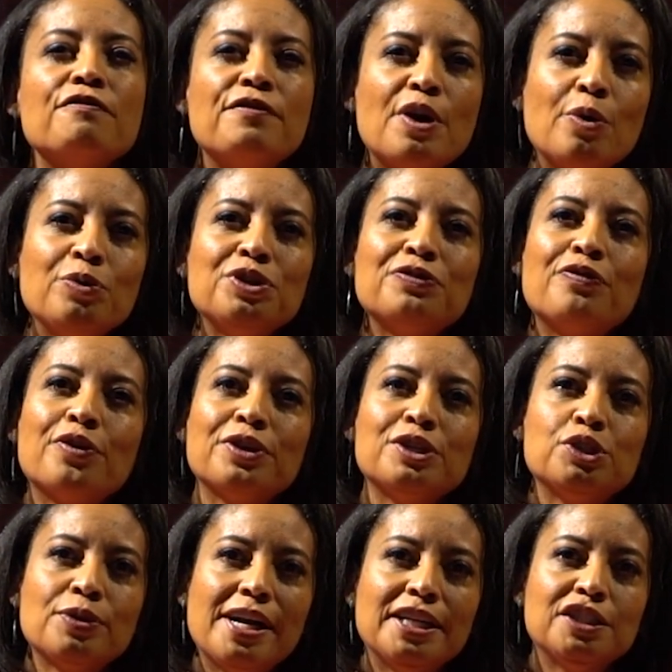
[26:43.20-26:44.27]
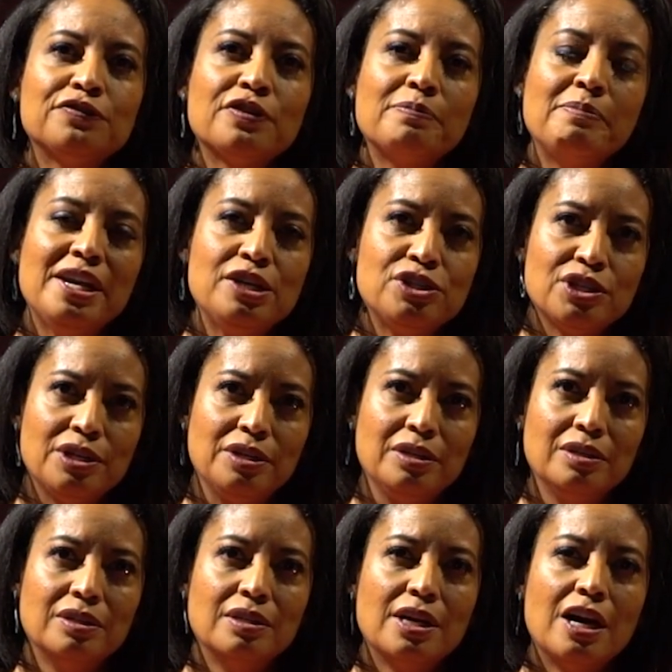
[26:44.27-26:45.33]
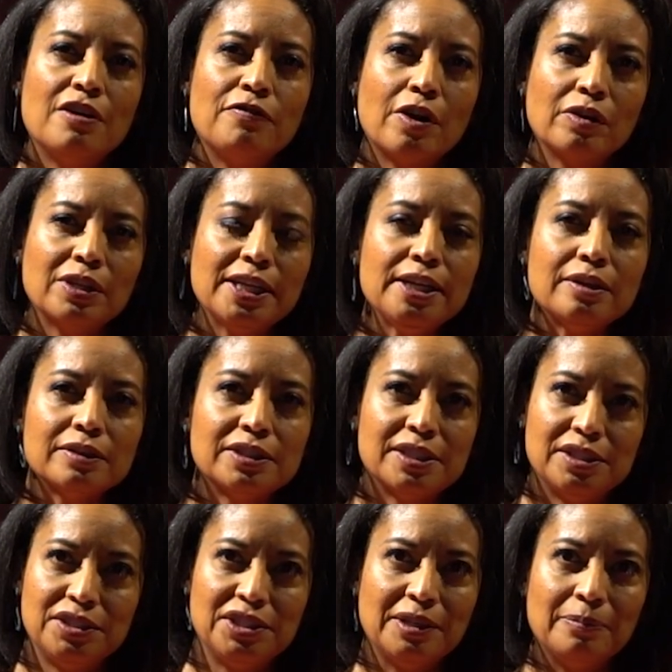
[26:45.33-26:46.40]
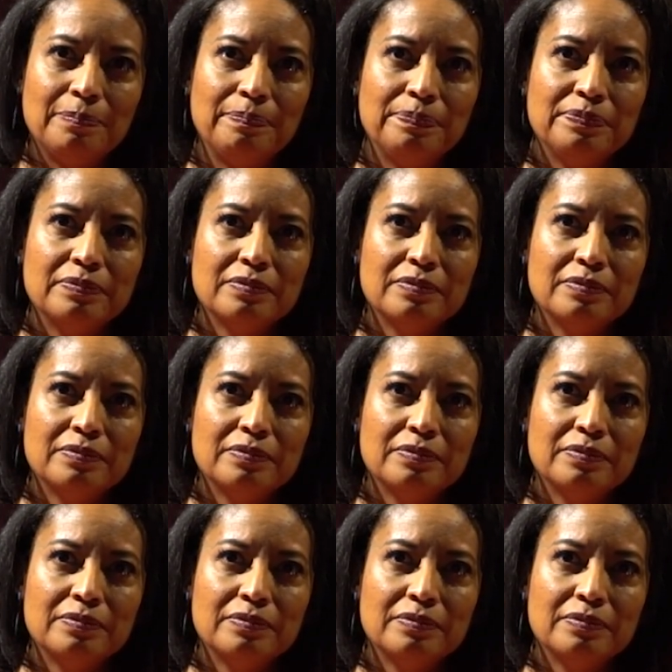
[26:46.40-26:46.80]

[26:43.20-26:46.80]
Vote for the transformation of our legal system